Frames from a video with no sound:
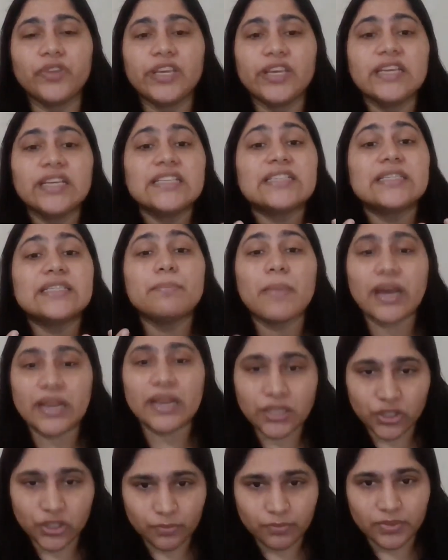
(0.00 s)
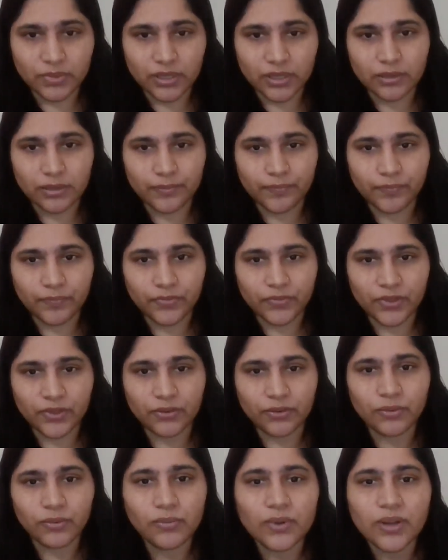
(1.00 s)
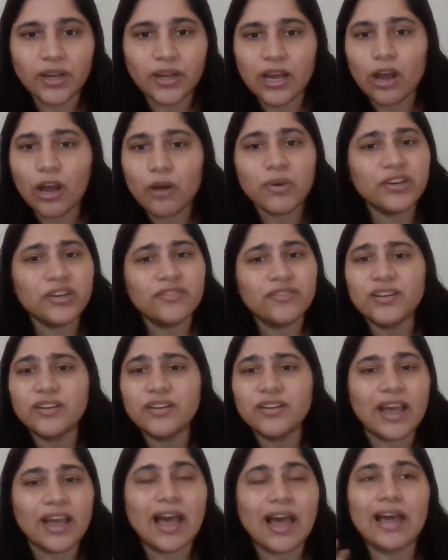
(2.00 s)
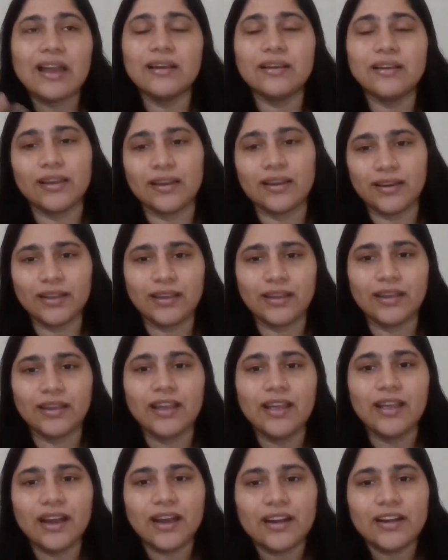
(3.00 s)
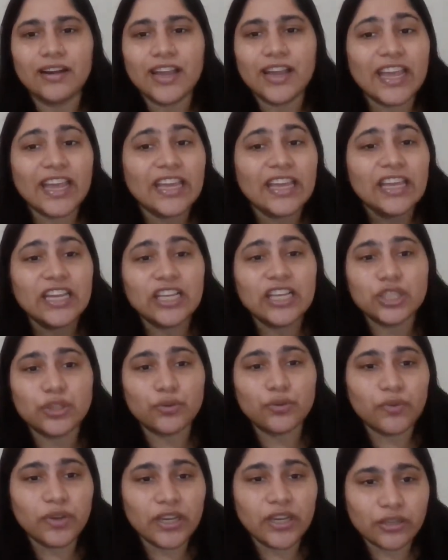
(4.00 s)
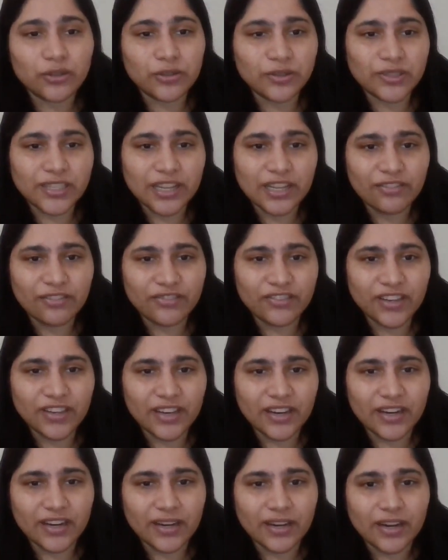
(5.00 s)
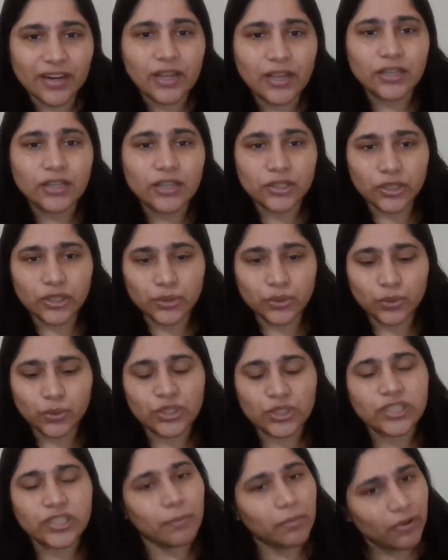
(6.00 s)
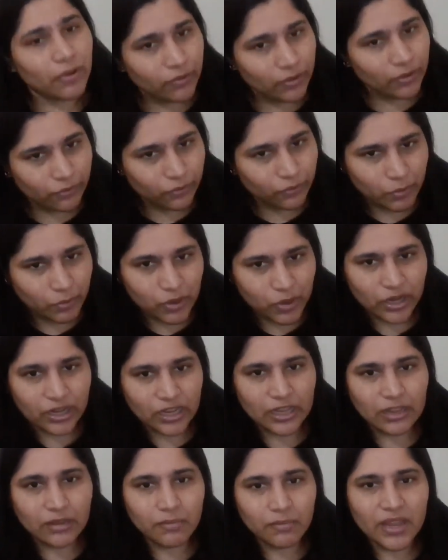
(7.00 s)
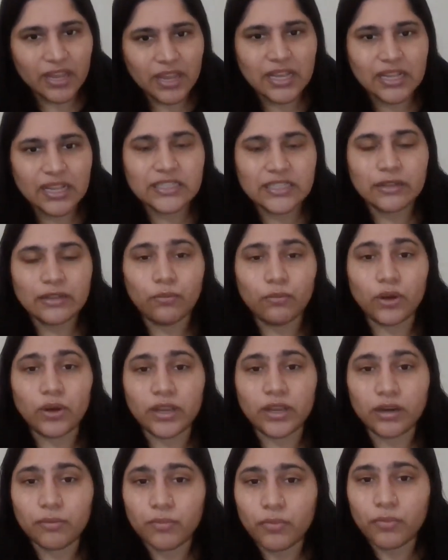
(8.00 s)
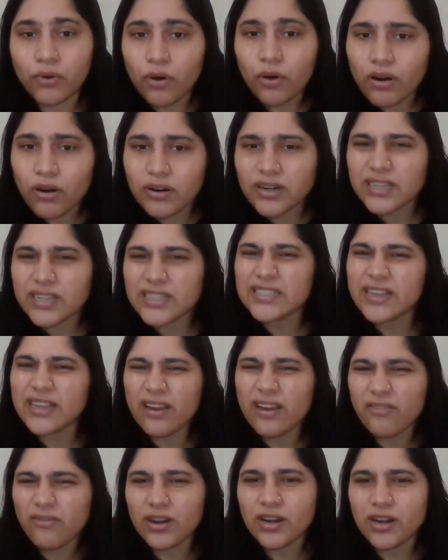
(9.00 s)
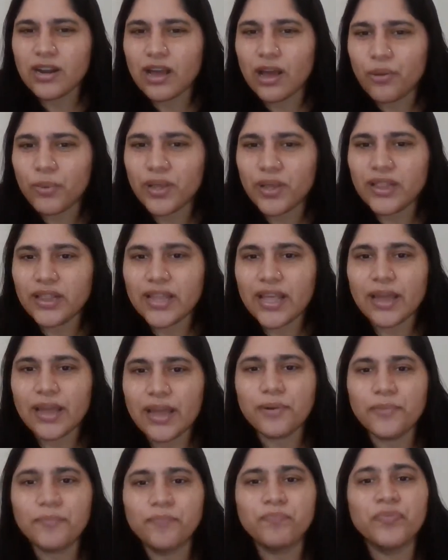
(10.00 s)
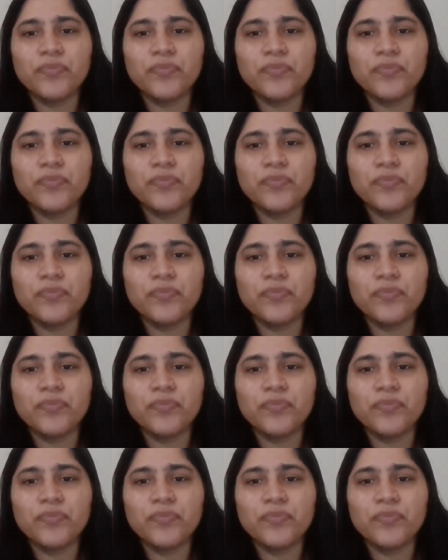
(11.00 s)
things manageable. No? How about even allocating a day each week to self-care? So you step away from your emails and the work in progress every now and then,